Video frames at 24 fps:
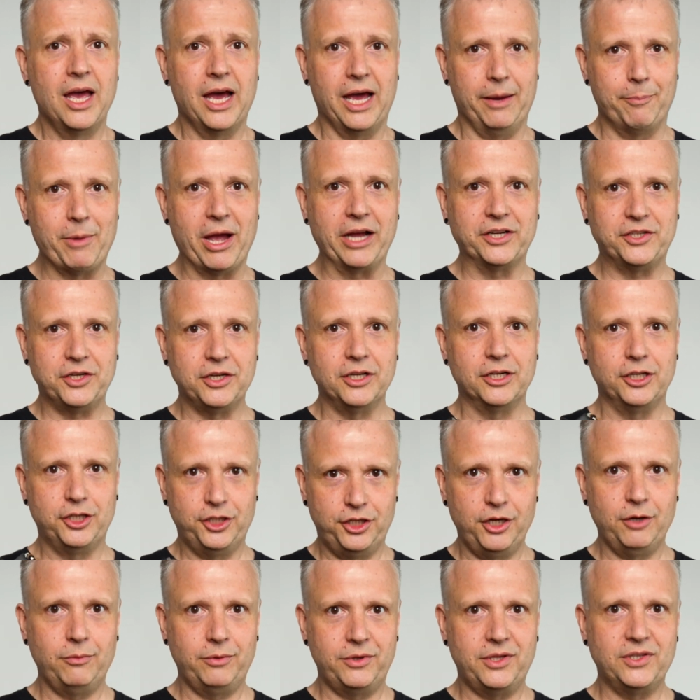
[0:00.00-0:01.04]
I'm actually gonna
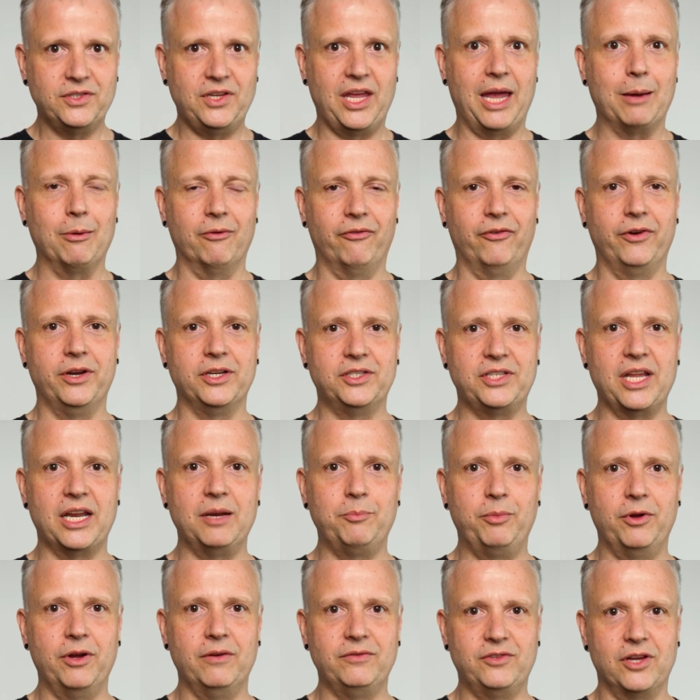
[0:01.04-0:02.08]
shoot with this camera for an
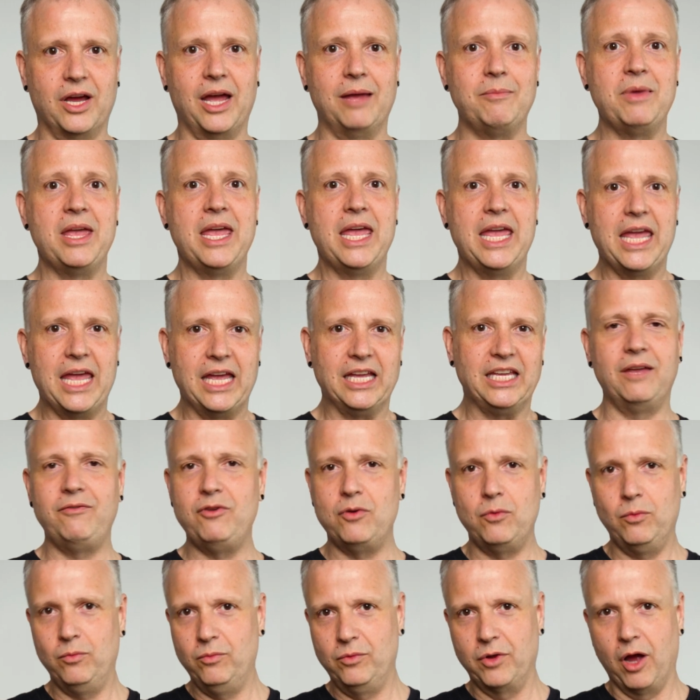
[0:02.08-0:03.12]
extended period of time and give
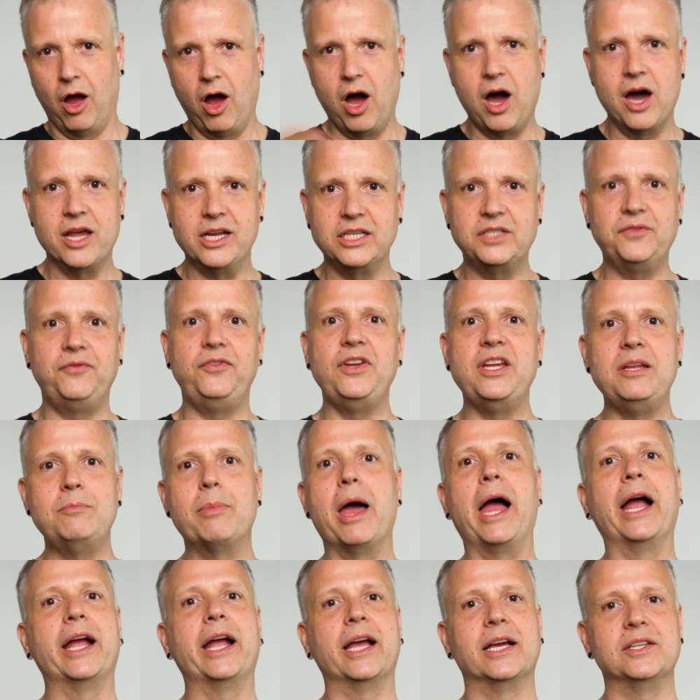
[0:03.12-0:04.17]
you honest
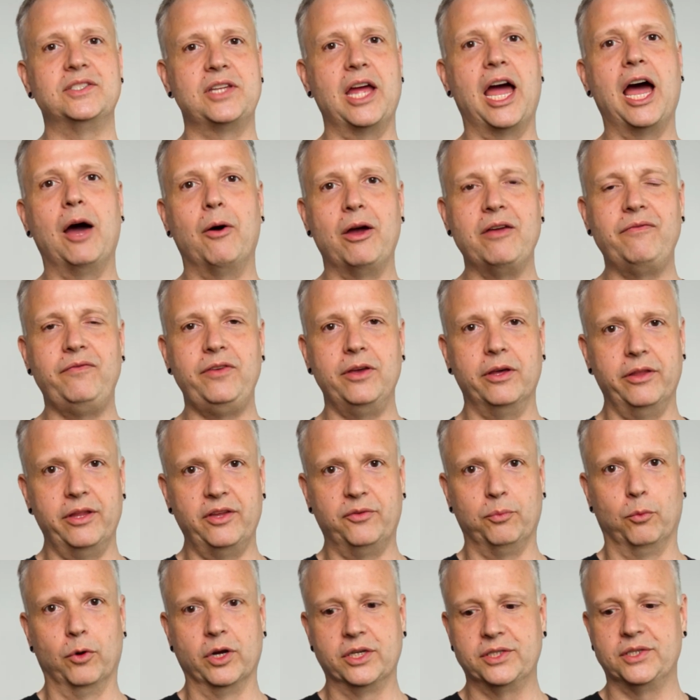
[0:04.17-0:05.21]
feedback as to how I feel
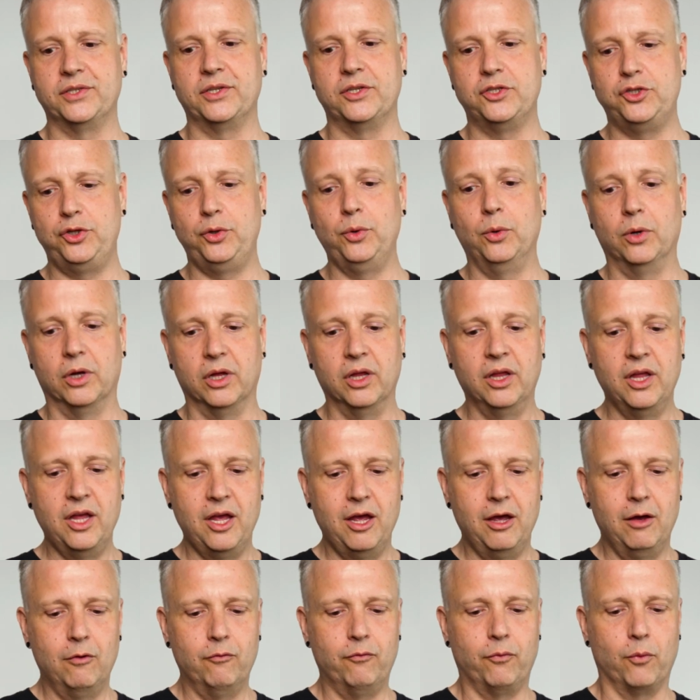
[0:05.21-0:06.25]
this works as a tool
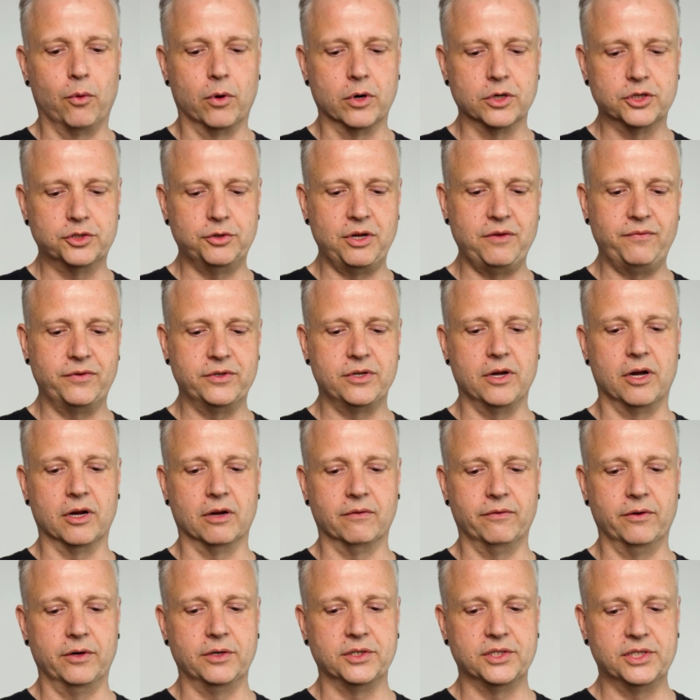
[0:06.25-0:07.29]
for street
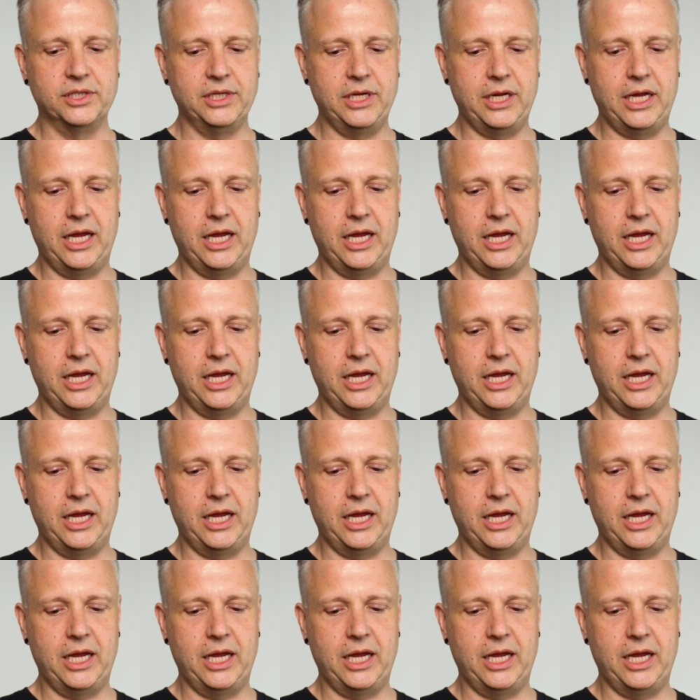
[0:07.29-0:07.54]
photographers.